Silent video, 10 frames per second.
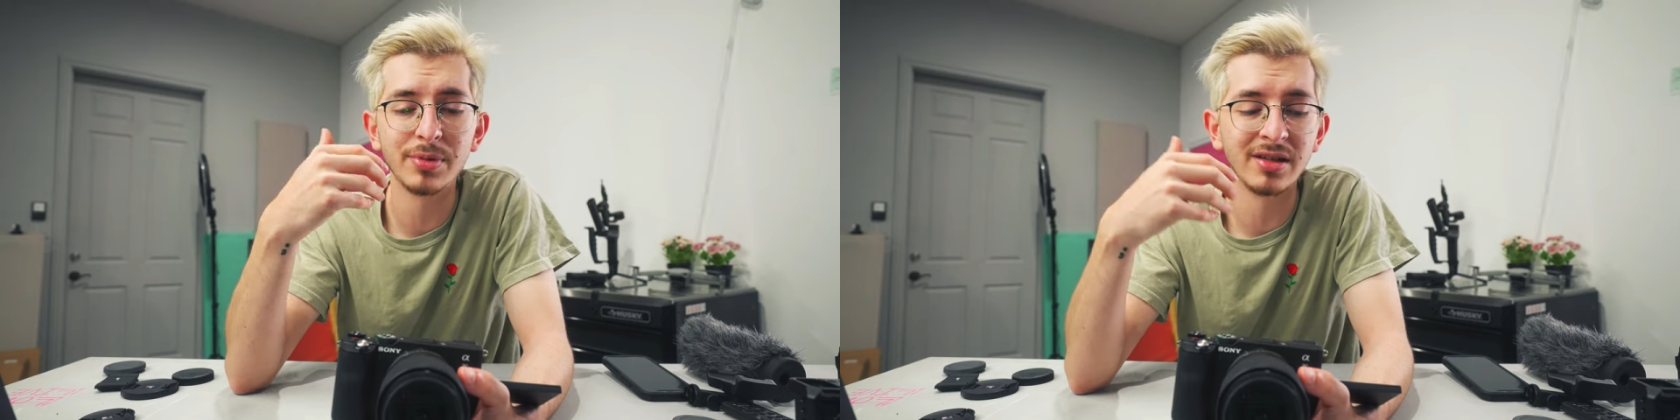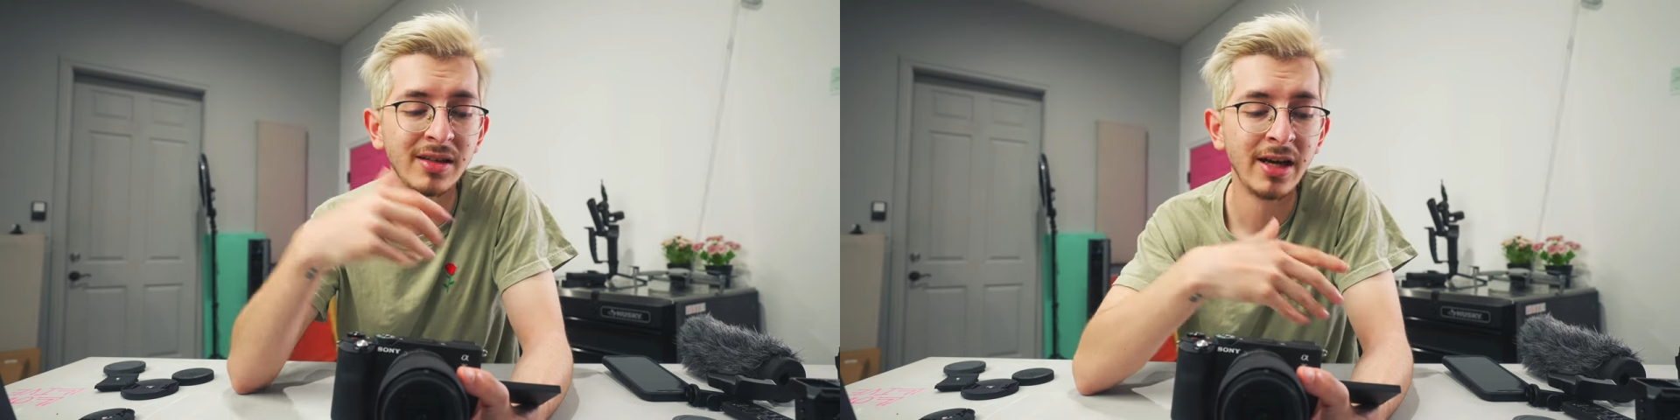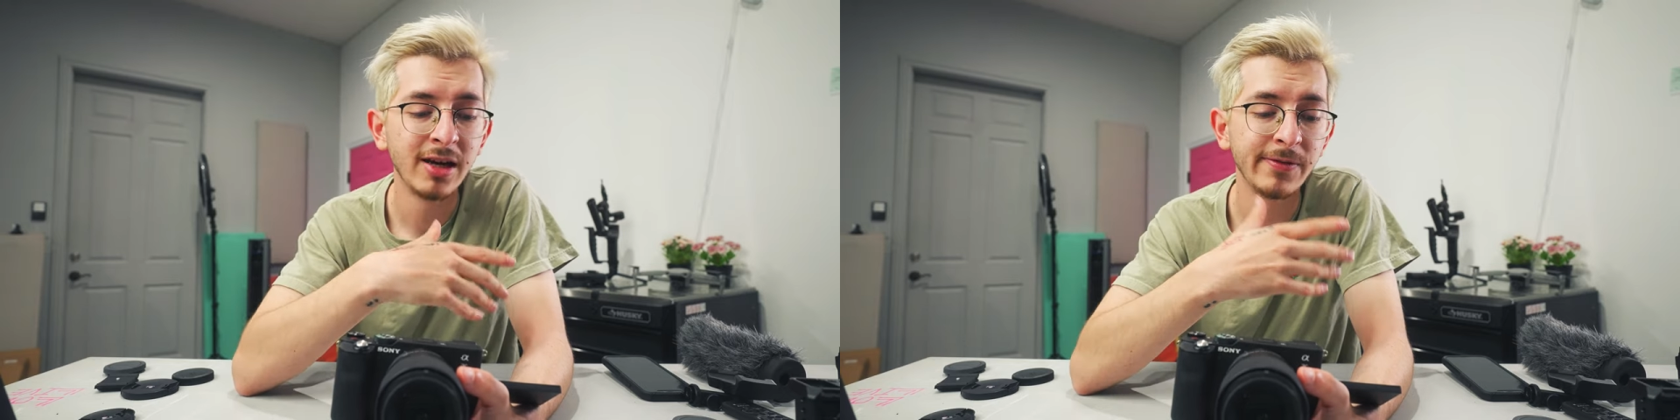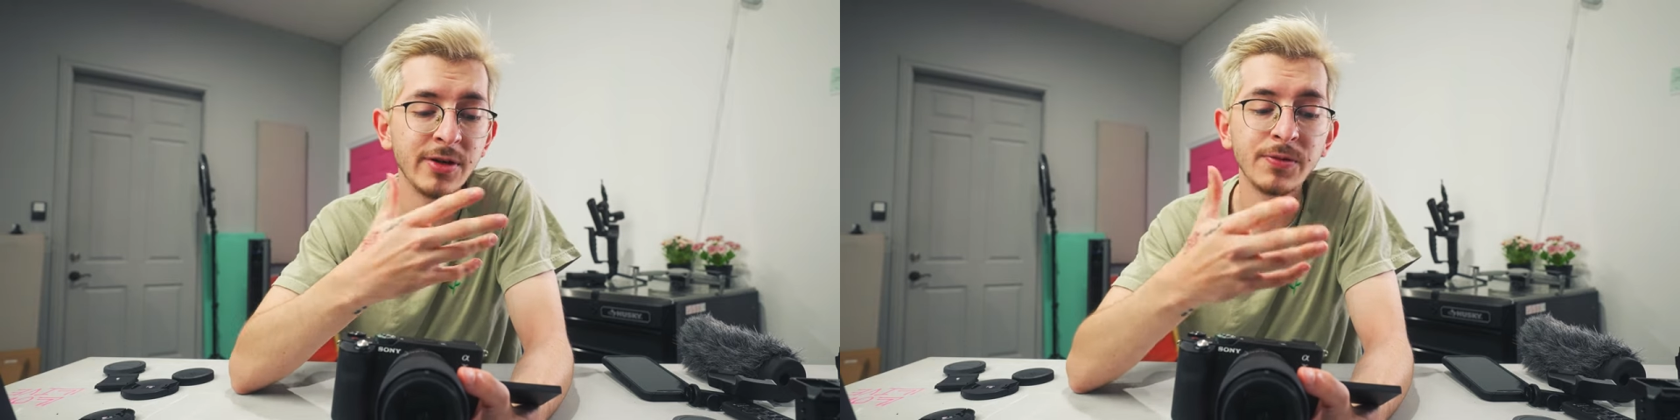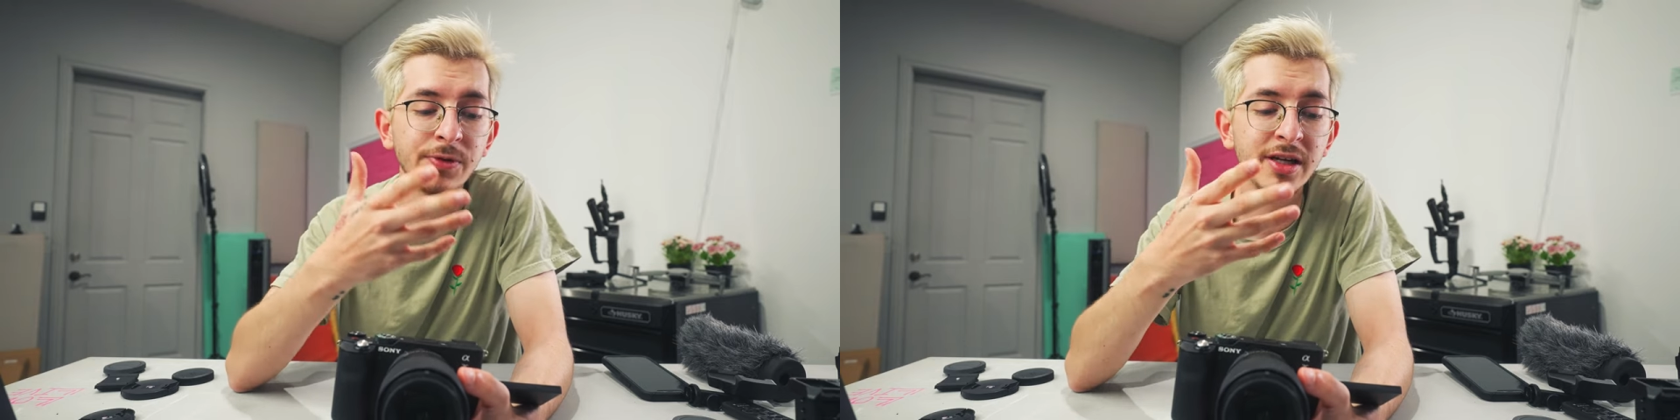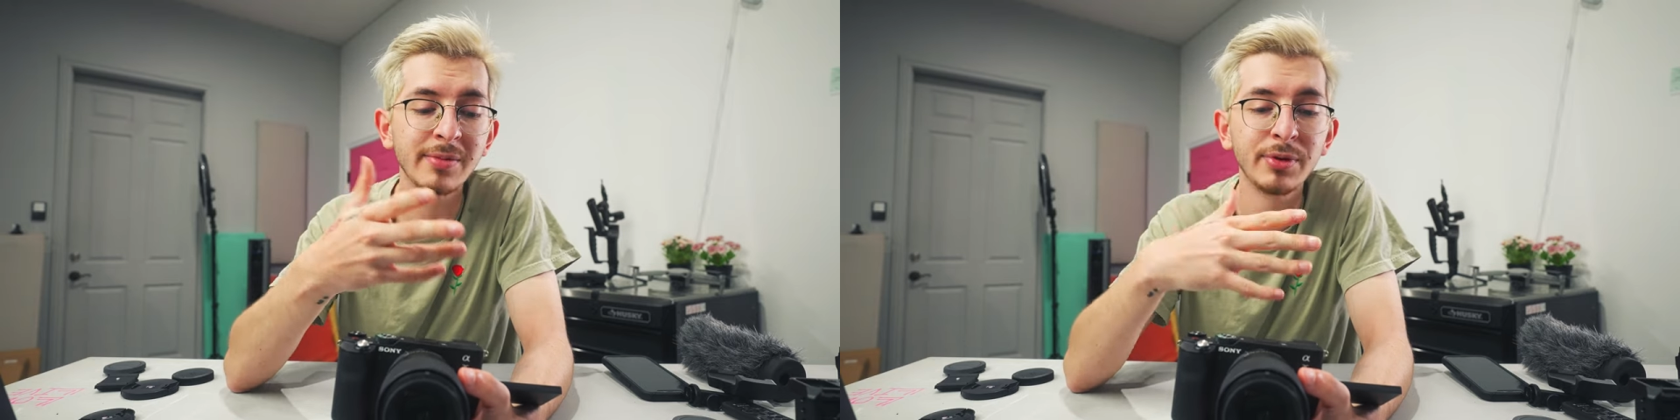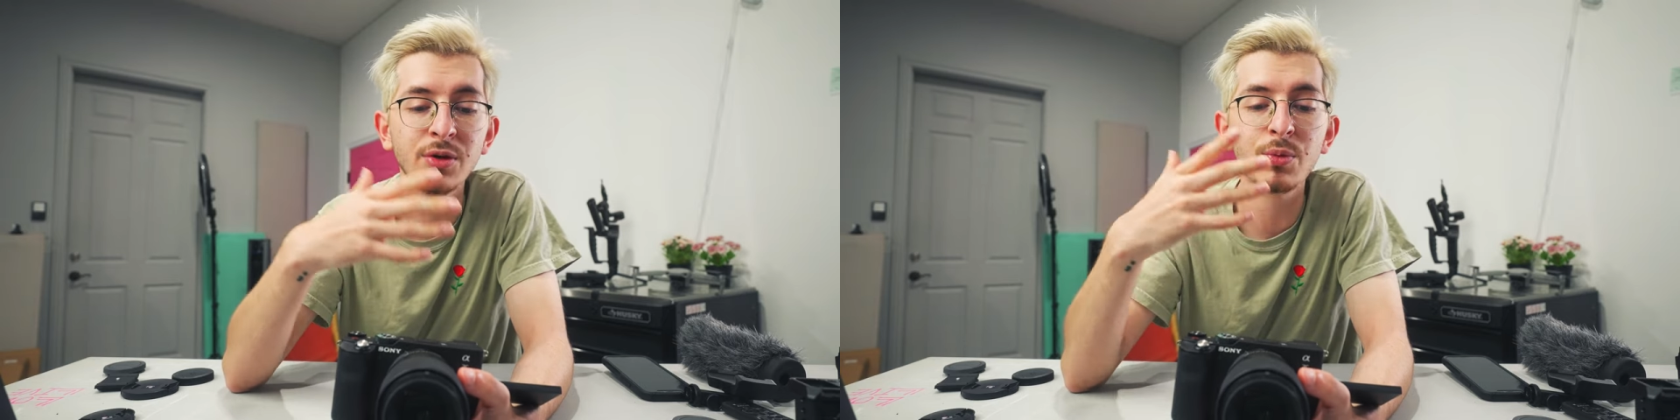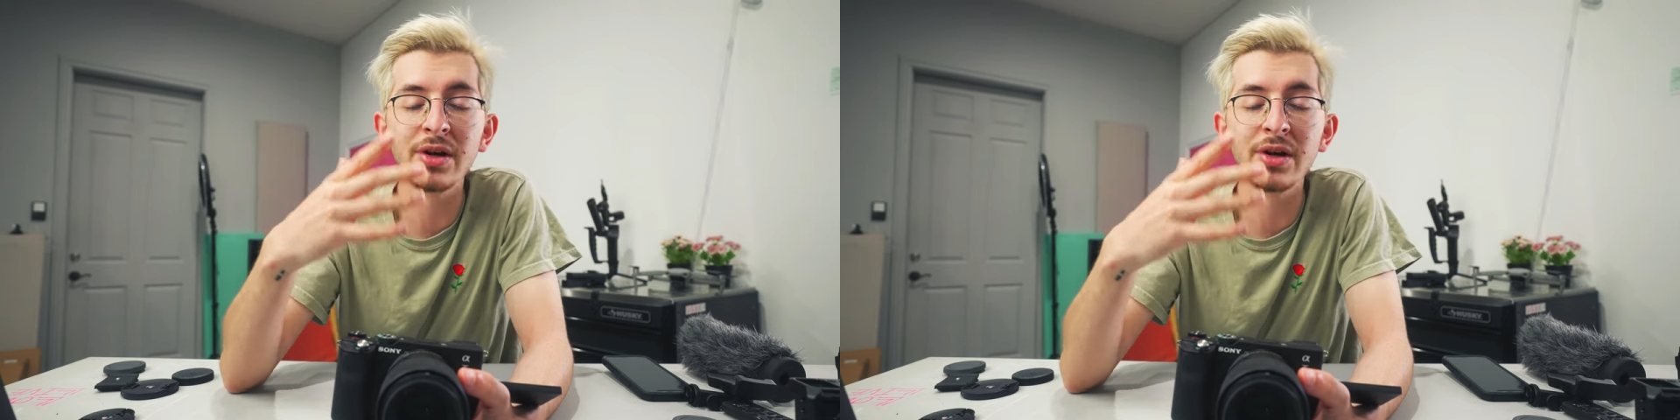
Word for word: but feel free to put